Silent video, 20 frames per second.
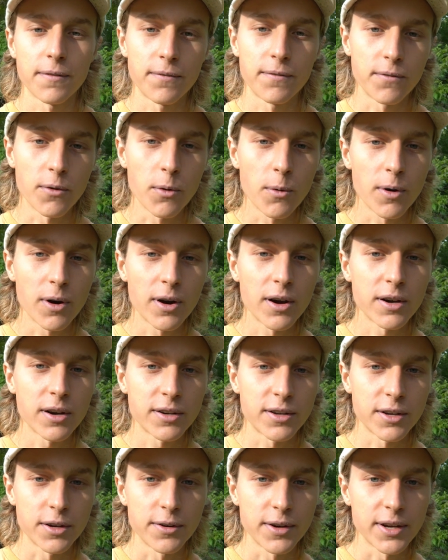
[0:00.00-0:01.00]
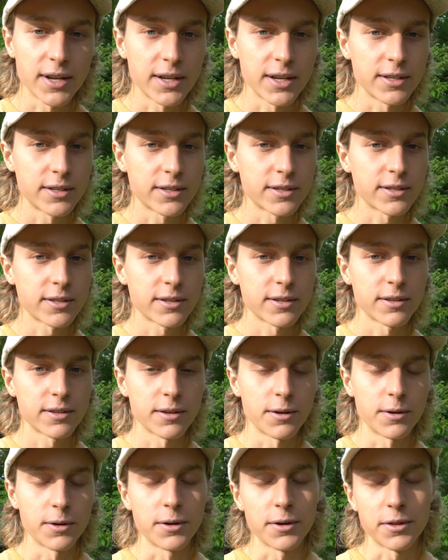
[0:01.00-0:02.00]
4 degrees,
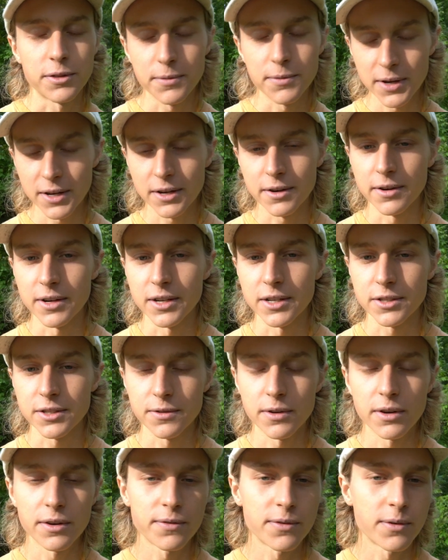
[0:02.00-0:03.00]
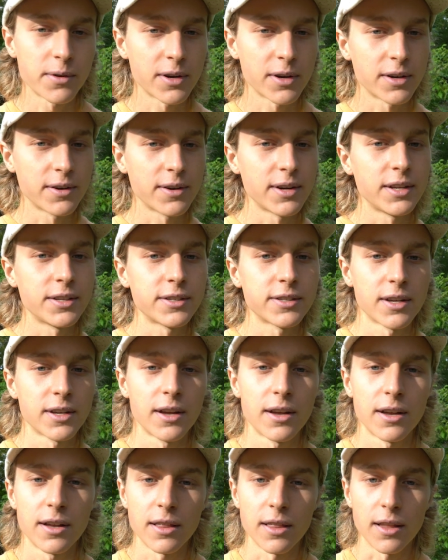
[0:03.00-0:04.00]
or 3 degrees, 3 or 4 degrees
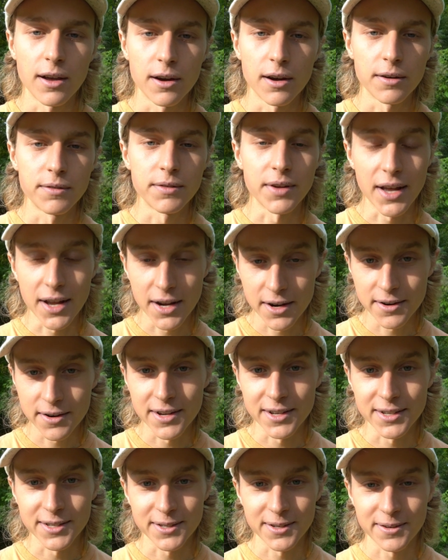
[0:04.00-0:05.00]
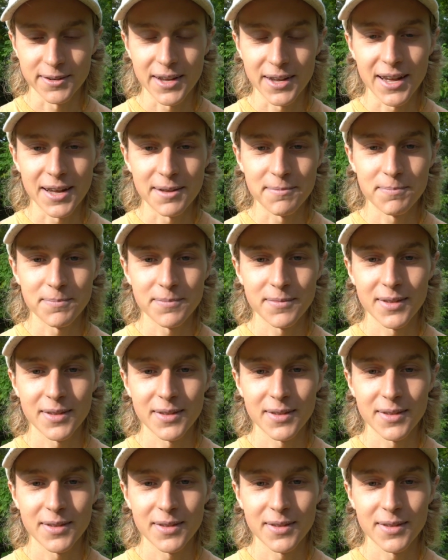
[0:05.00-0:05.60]
of Aries, okay?